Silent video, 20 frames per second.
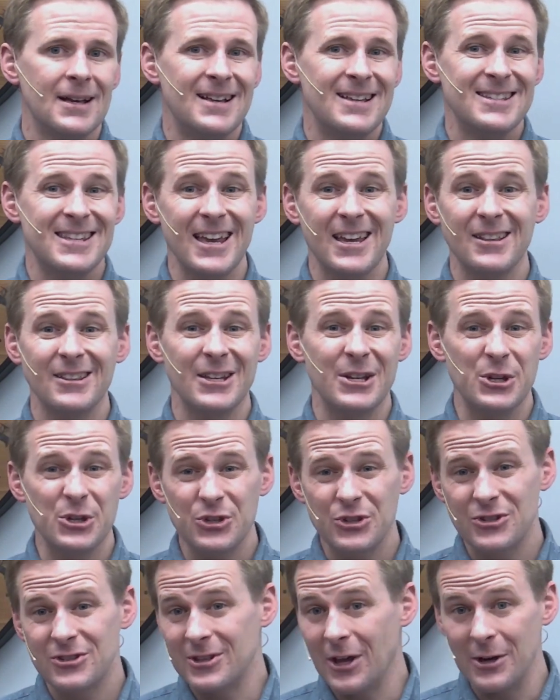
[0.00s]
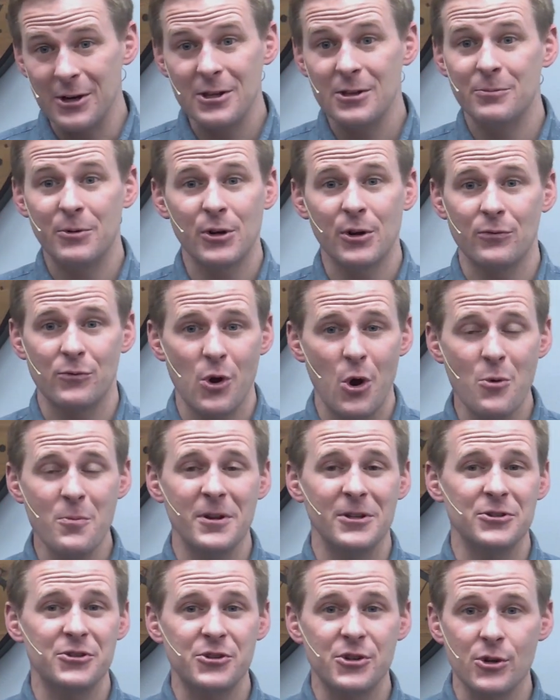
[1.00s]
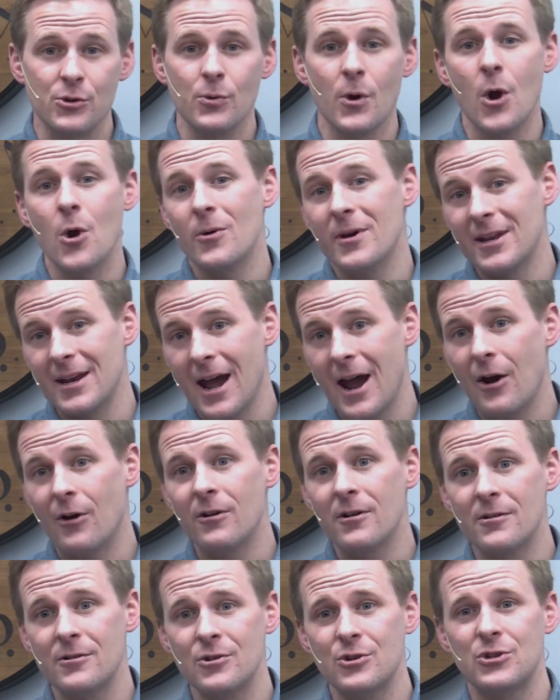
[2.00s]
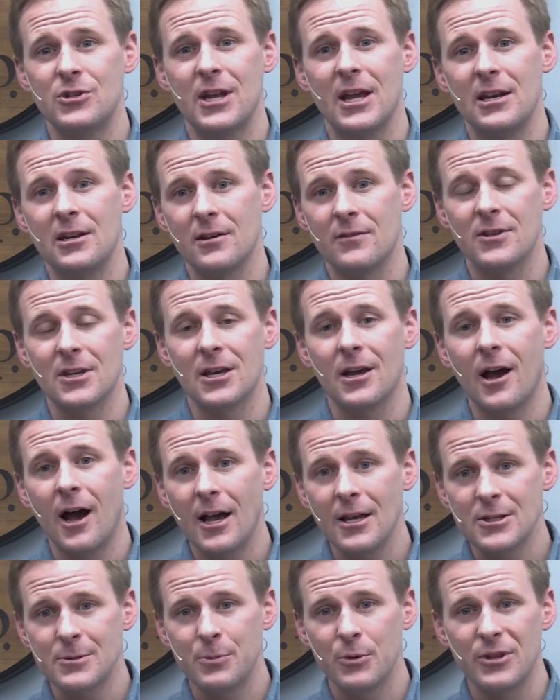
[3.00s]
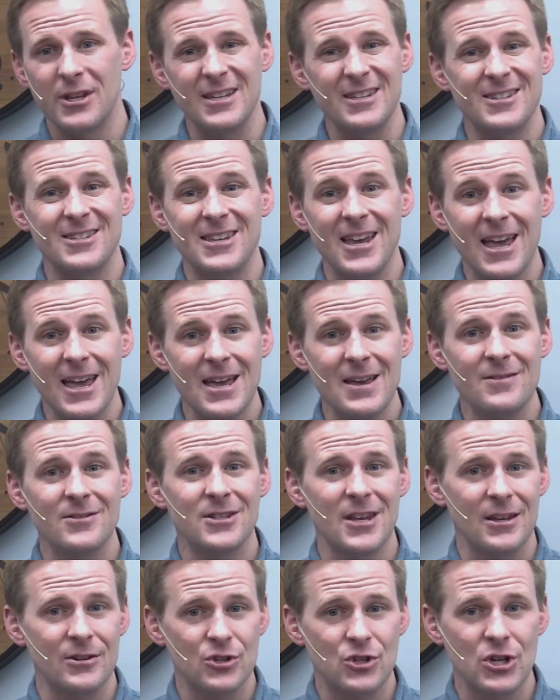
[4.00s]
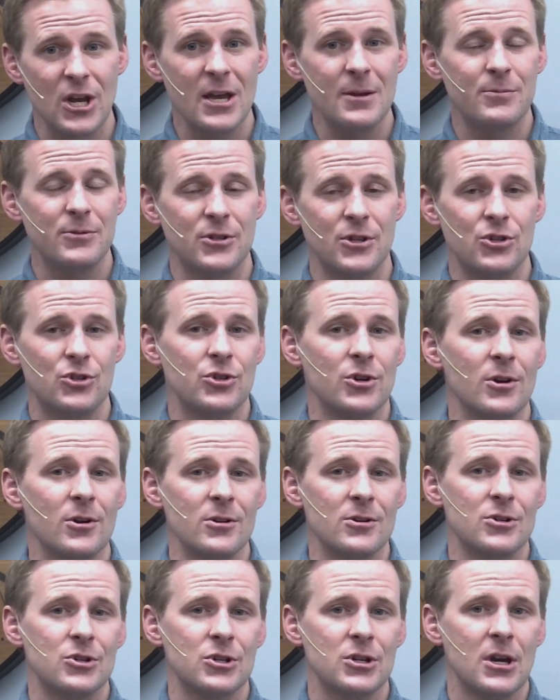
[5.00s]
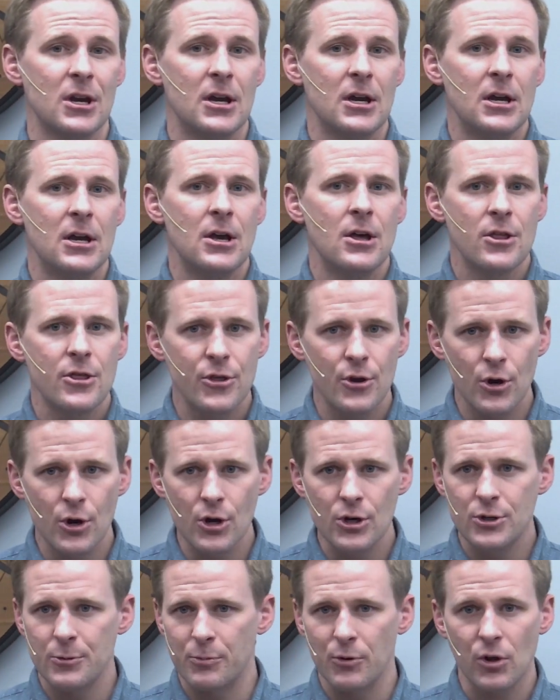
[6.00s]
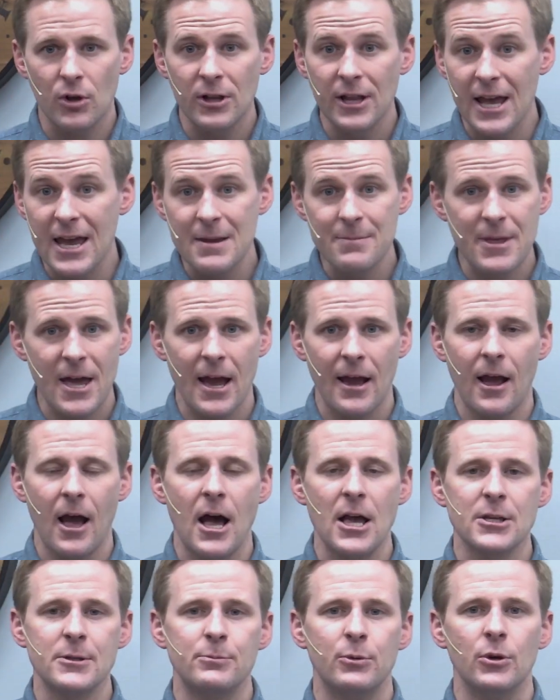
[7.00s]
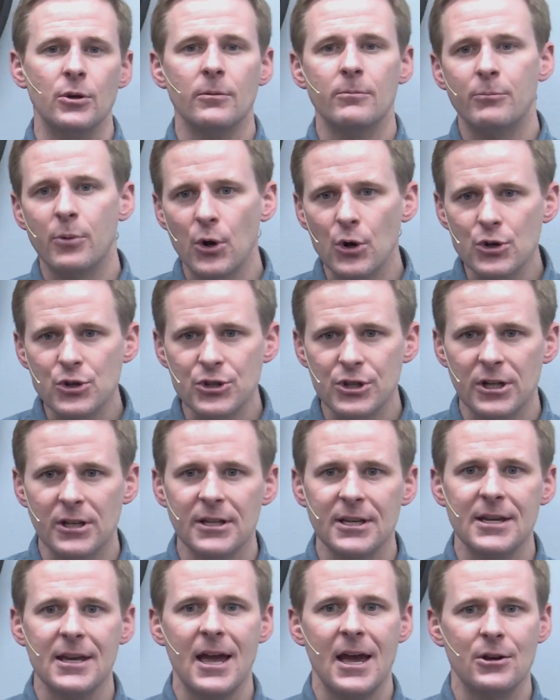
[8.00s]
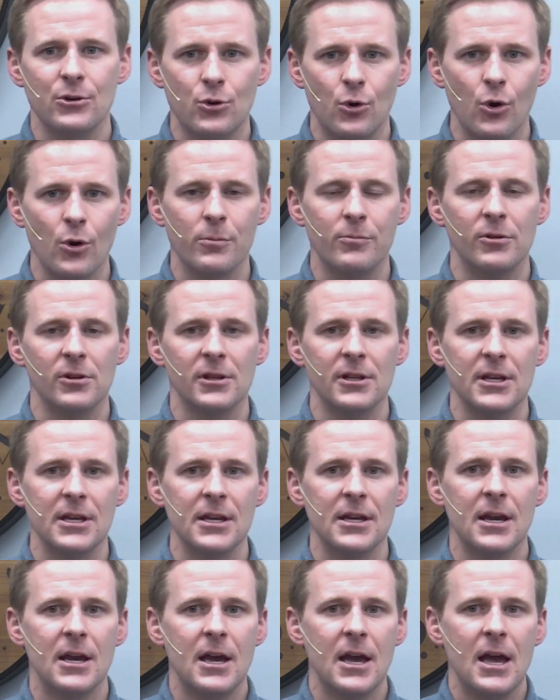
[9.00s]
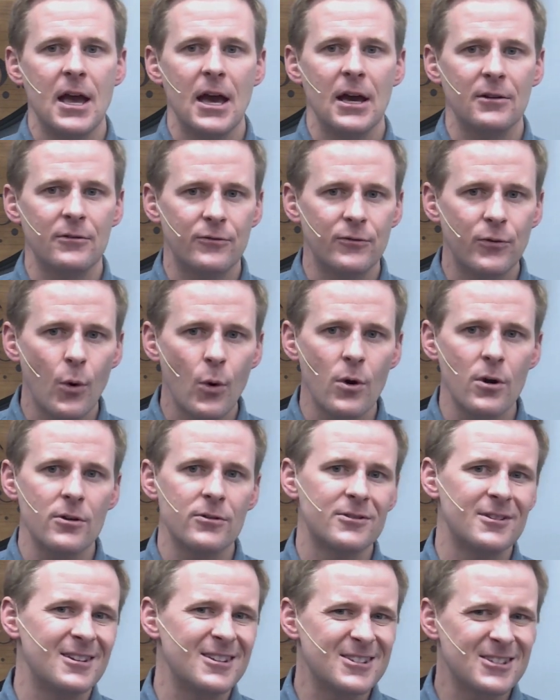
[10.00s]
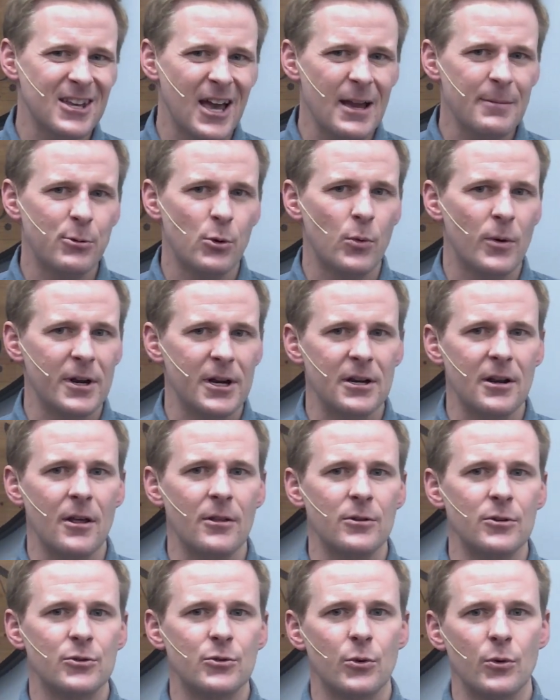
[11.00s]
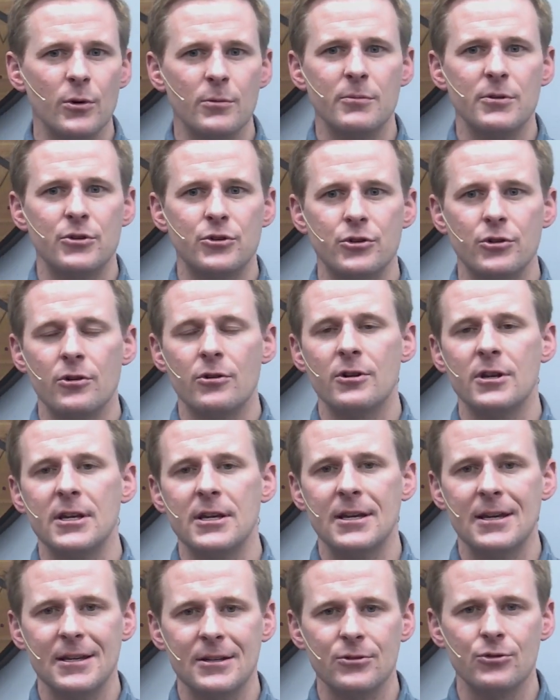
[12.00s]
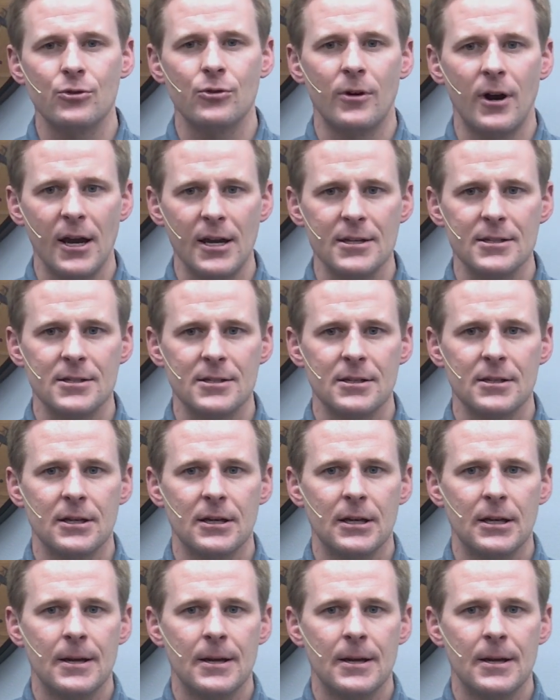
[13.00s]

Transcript: Secondly, to study the book of Romans, to grow in our understanding of the gospel that saves and shapes the church. Third, to proclaim that gospel personally and corporately. And fourth, to disciple one another toward maturity in Christ.